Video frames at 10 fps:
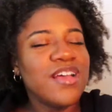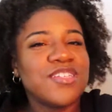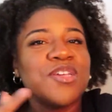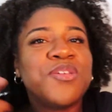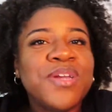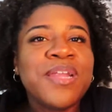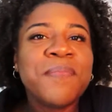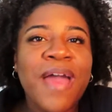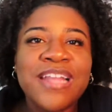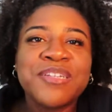so you can
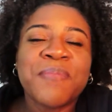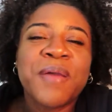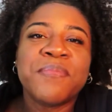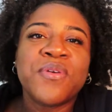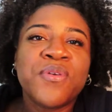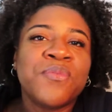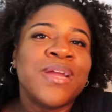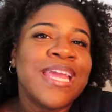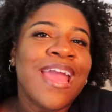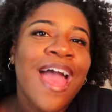imagine my mood
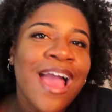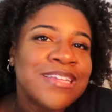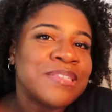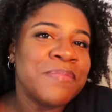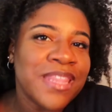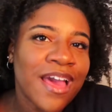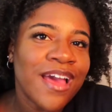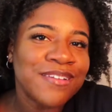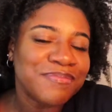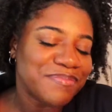when he asked me
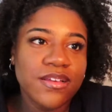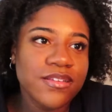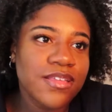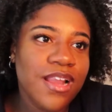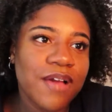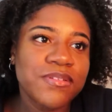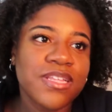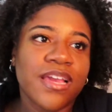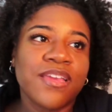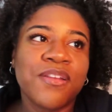that. So then I
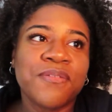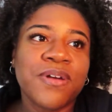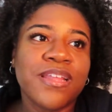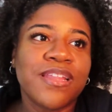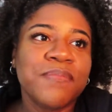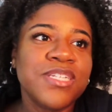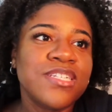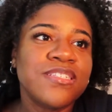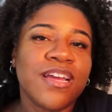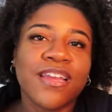was like, you know what, let me
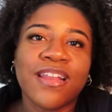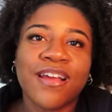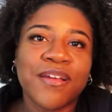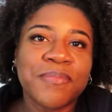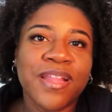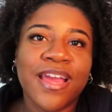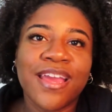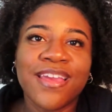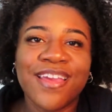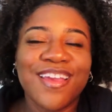just suck it up.
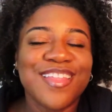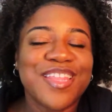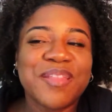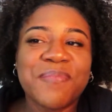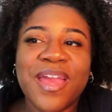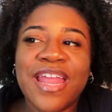Like, this man